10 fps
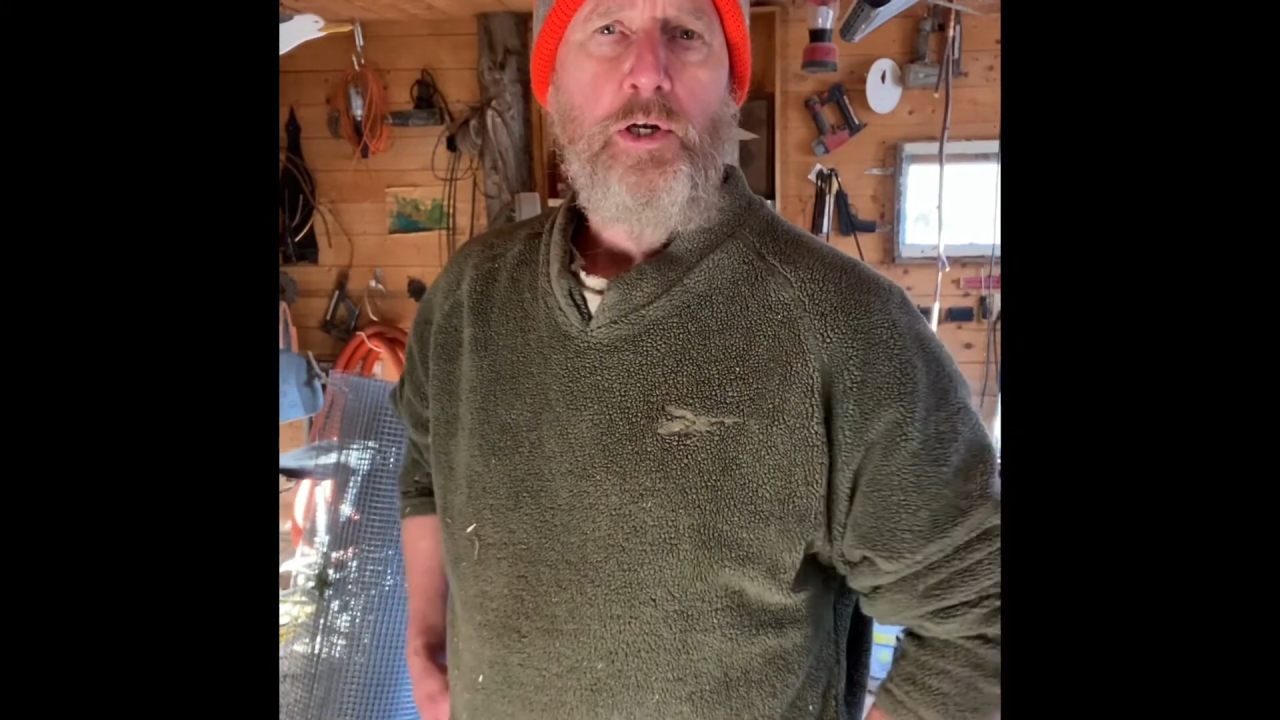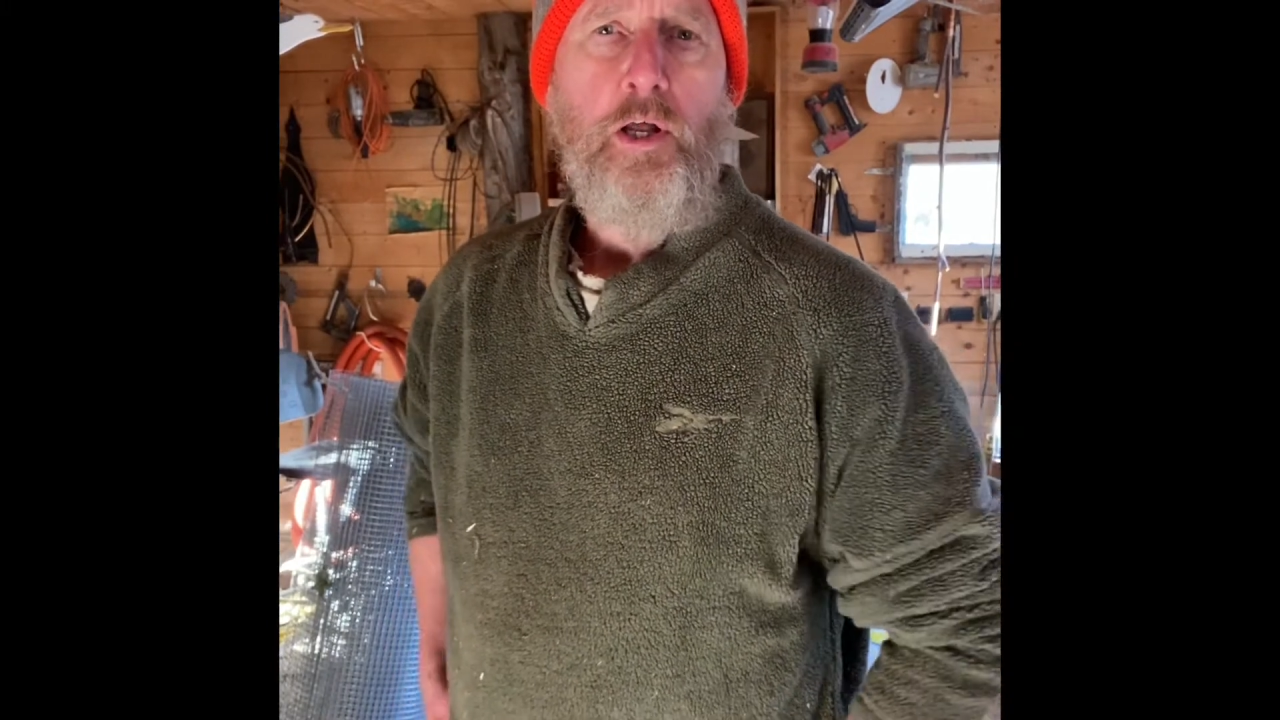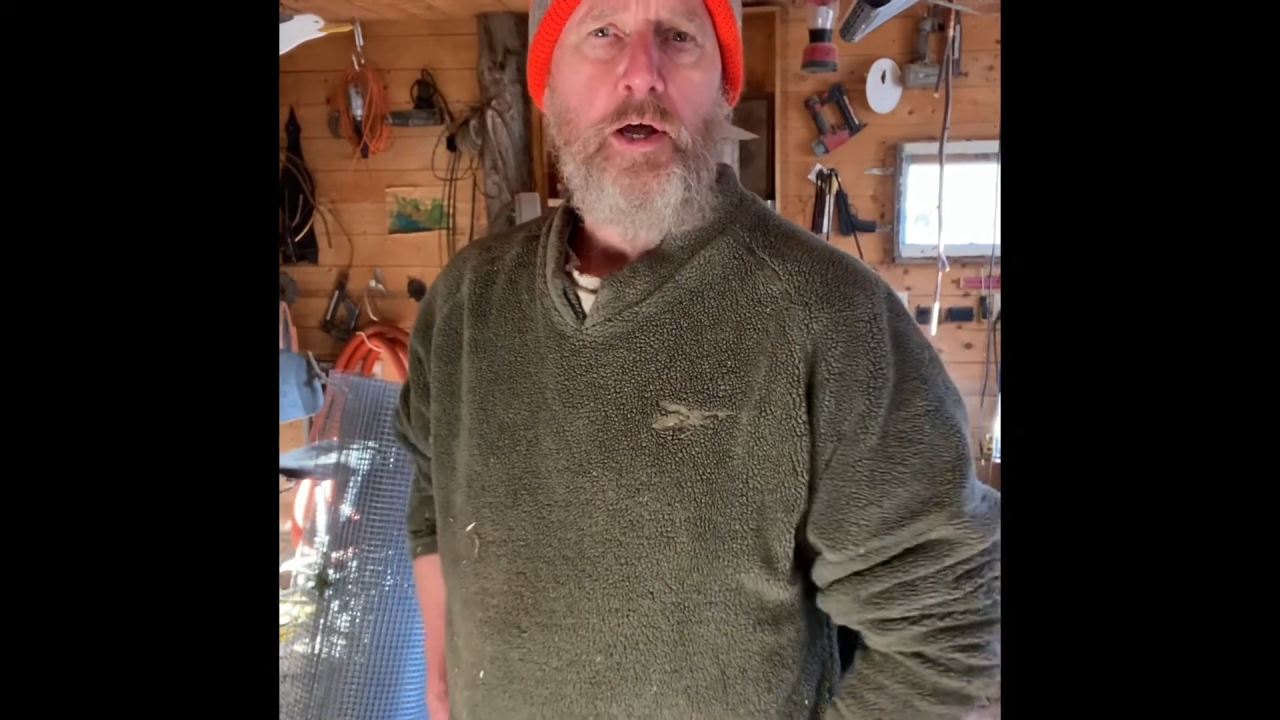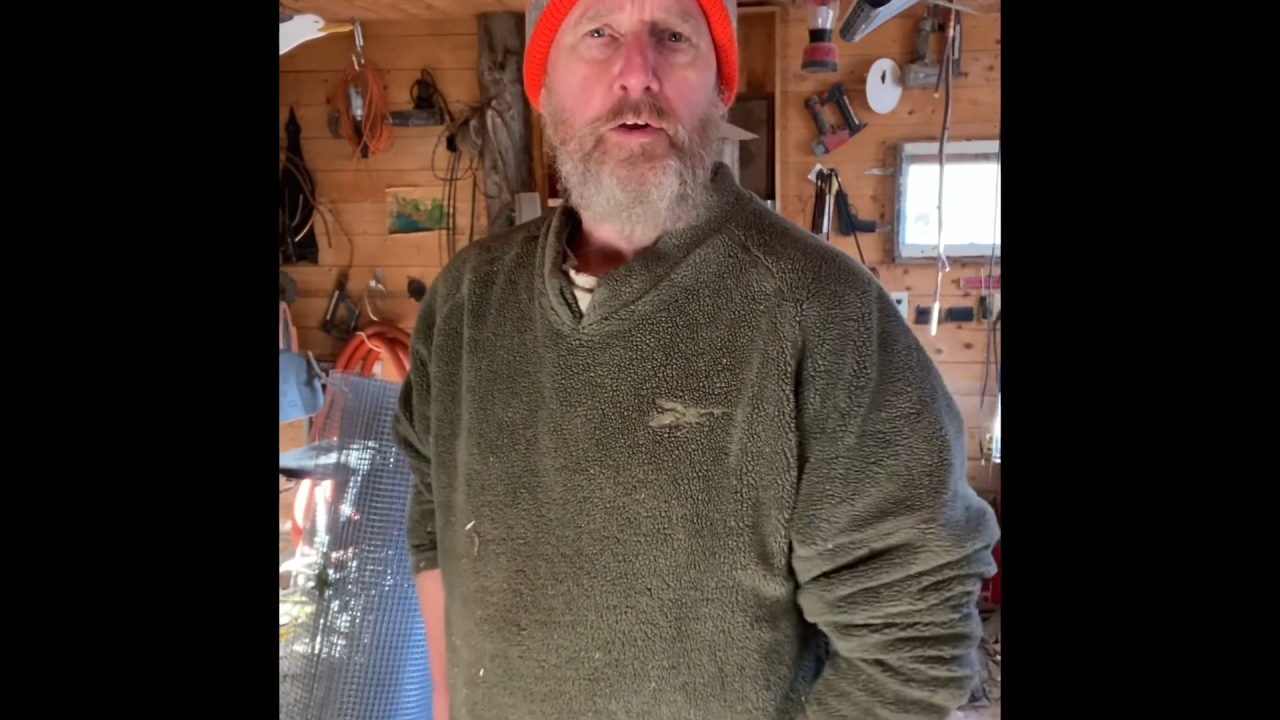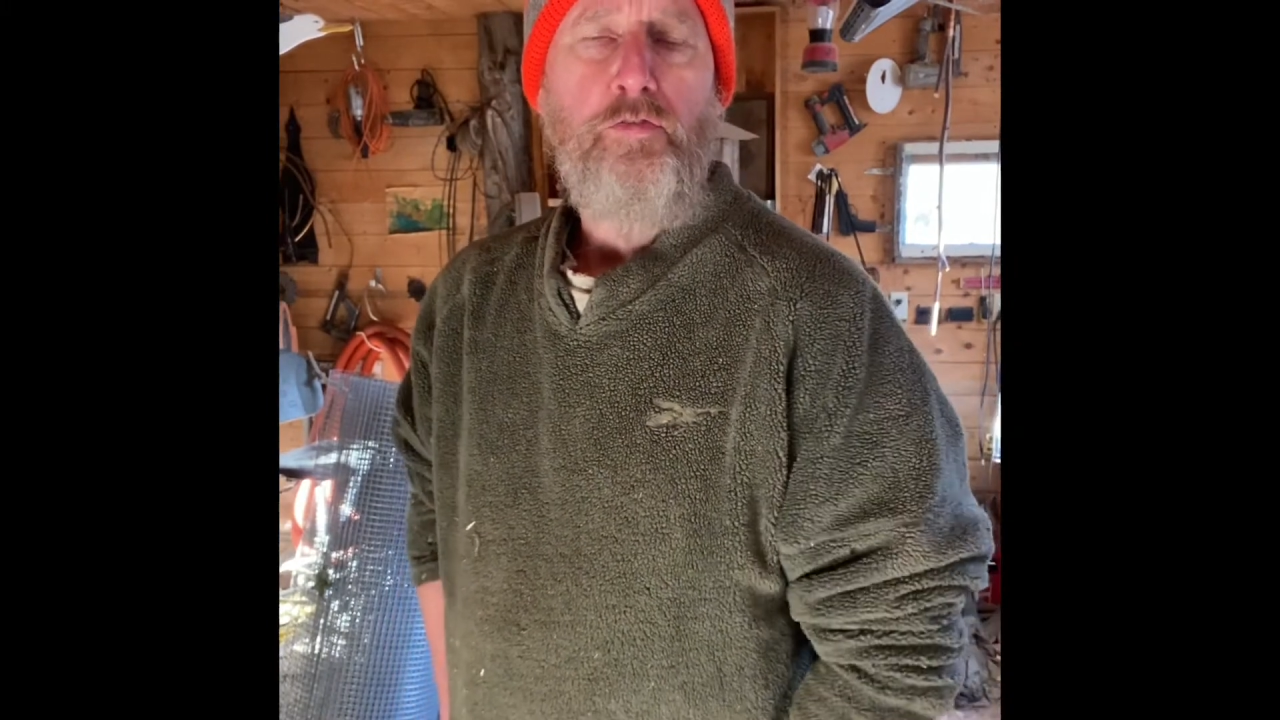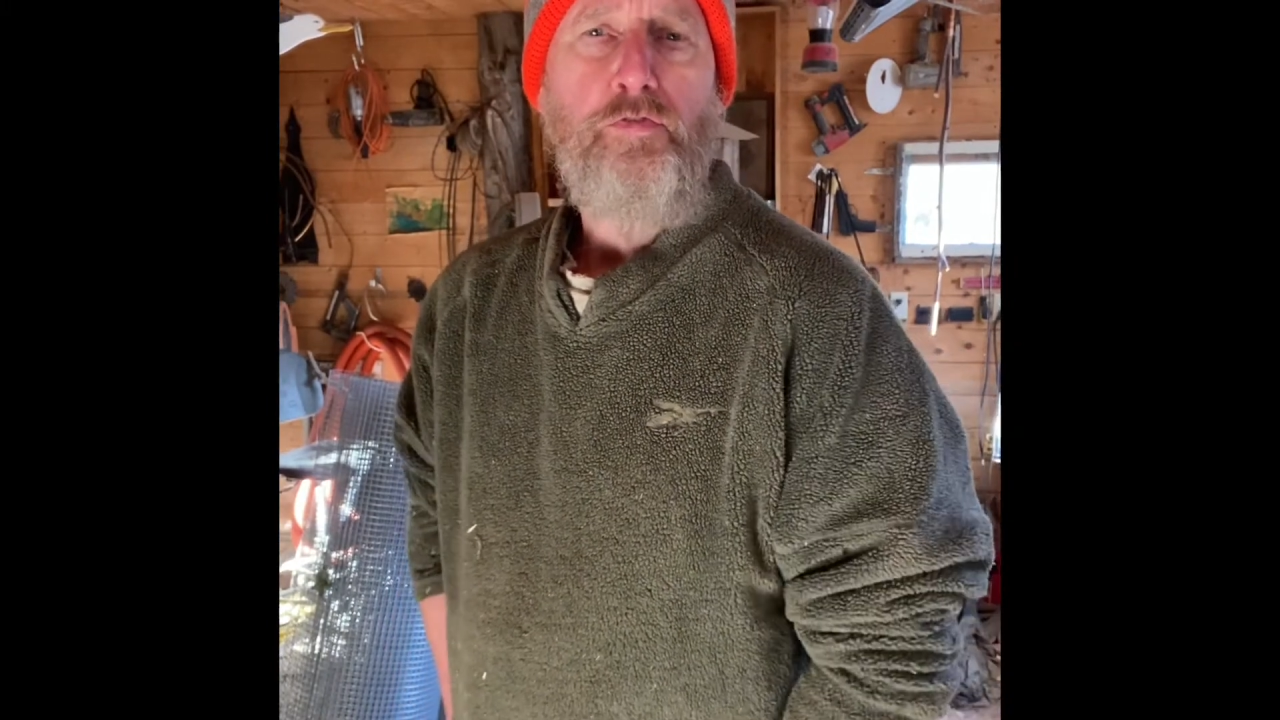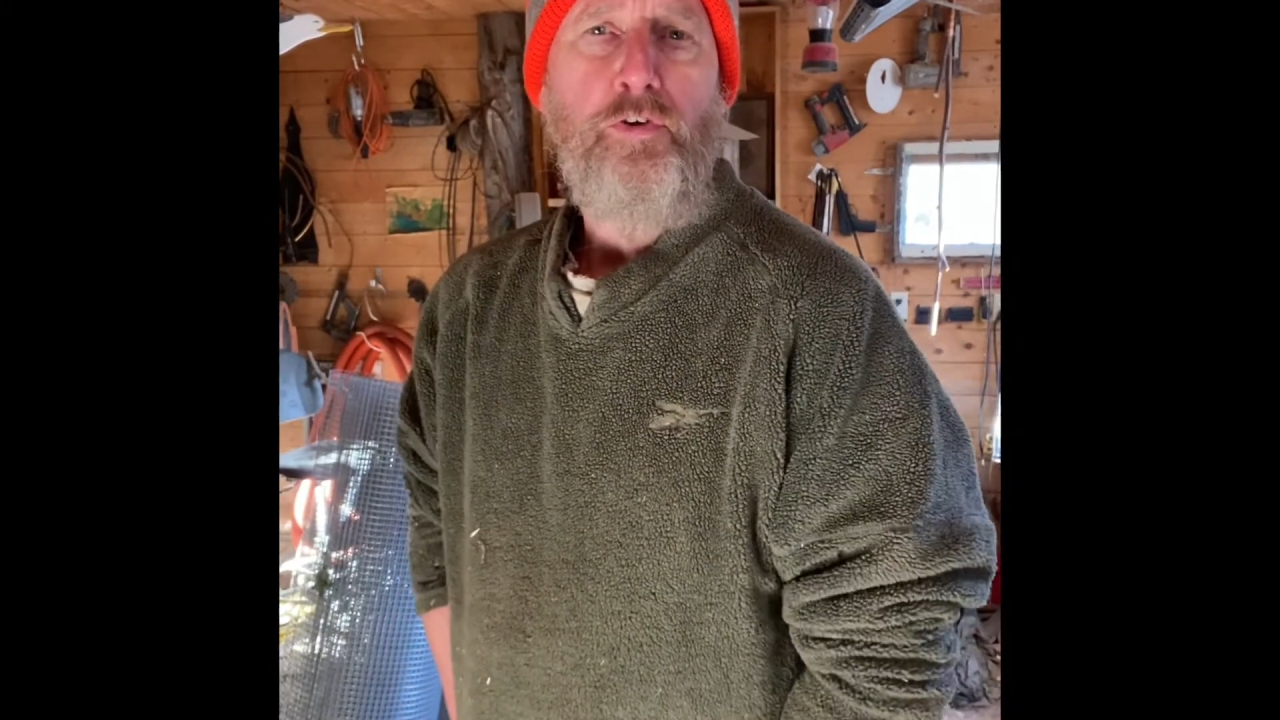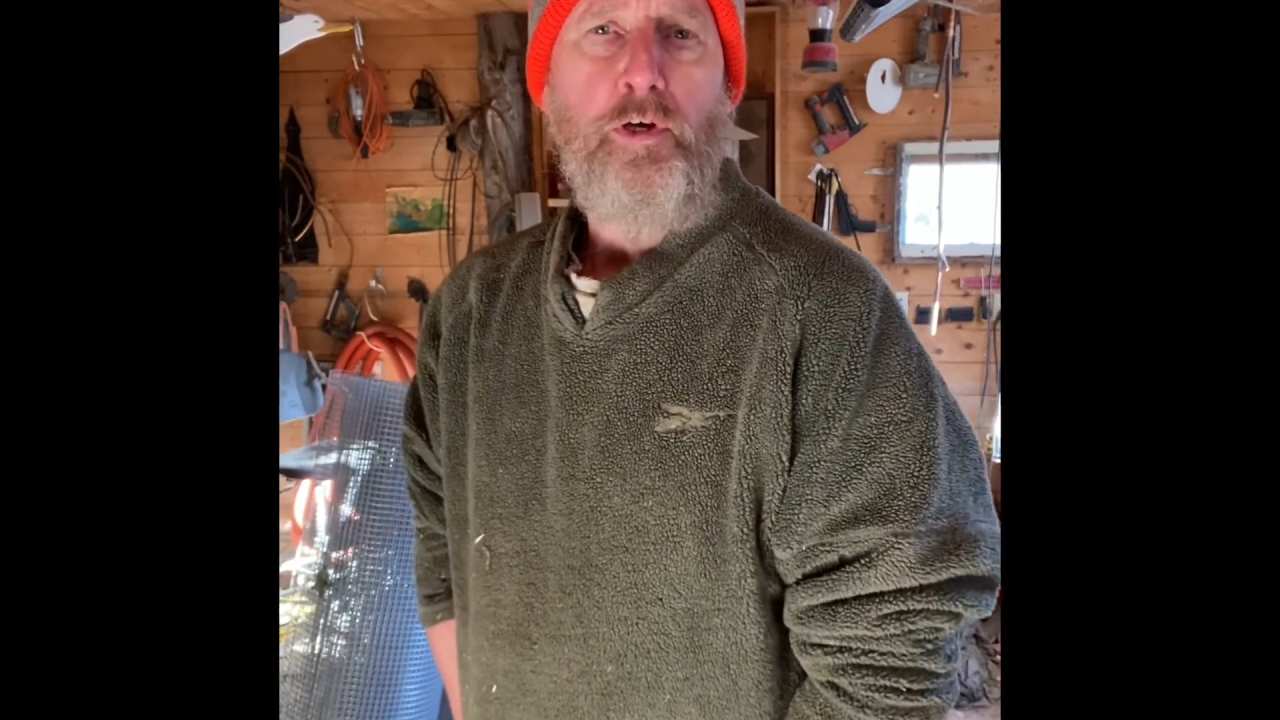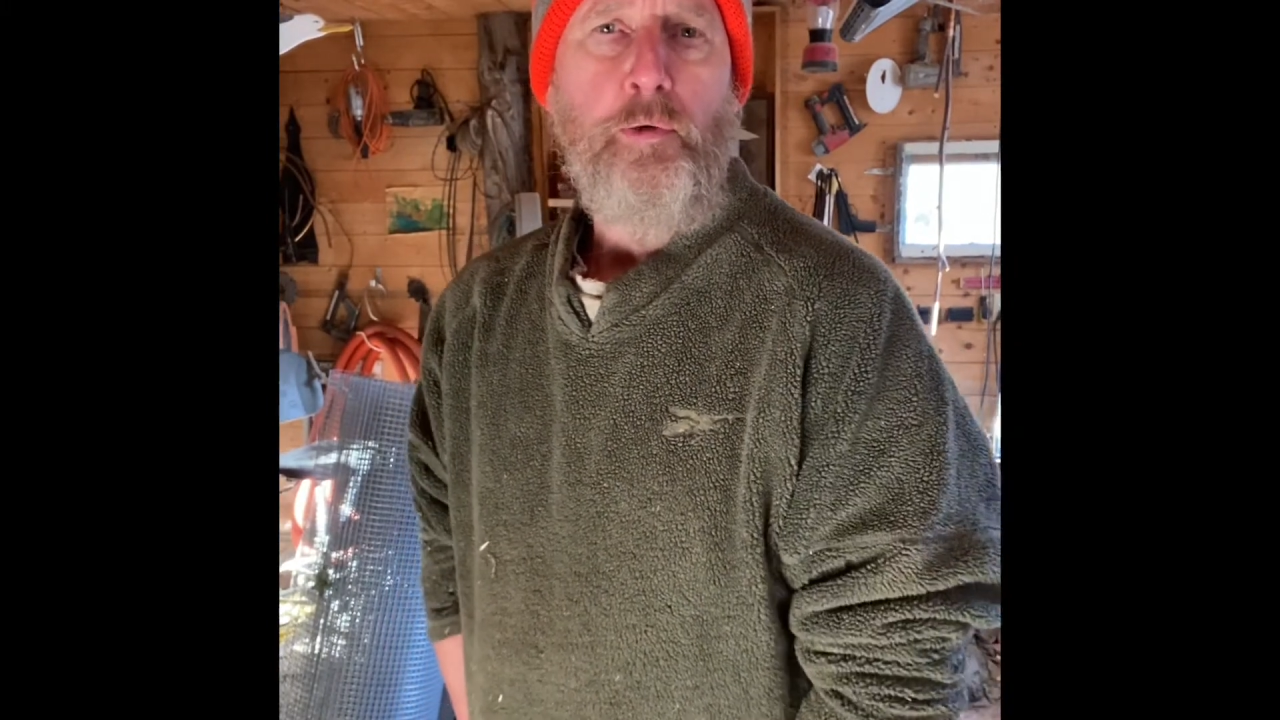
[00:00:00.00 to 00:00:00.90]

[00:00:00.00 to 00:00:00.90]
a lot of